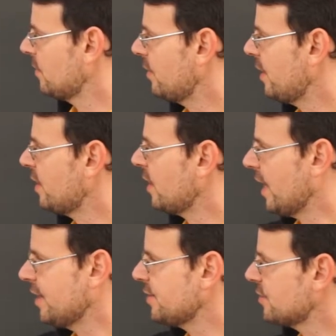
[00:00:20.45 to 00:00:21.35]
then
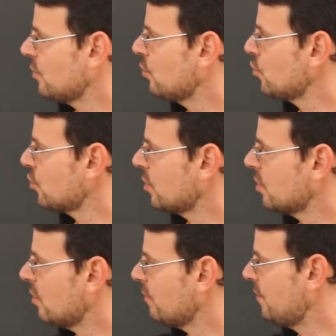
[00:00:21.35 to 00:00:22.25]
any
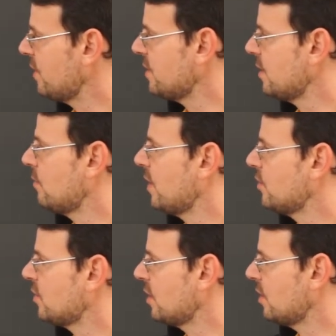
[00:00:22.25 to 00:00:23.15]
solution of this
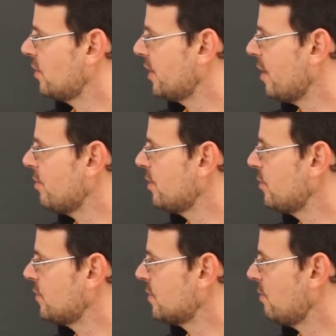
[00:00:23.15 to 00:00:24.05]
equation here,
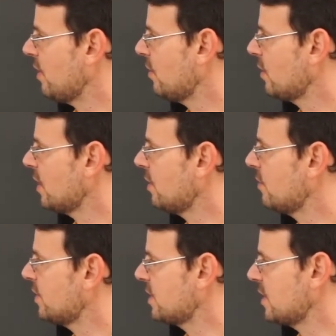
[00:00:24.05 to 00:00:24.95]
w squared
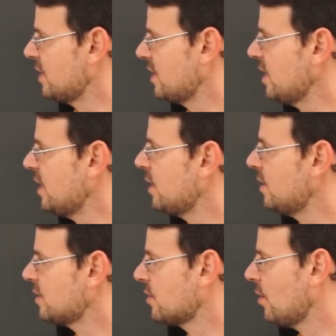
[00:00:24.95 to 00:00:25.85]
equals z,
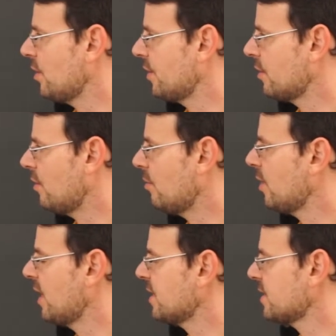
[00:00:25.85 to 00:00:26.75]
is called a
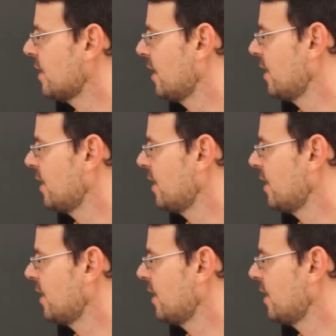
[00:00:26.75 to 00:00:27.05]
complex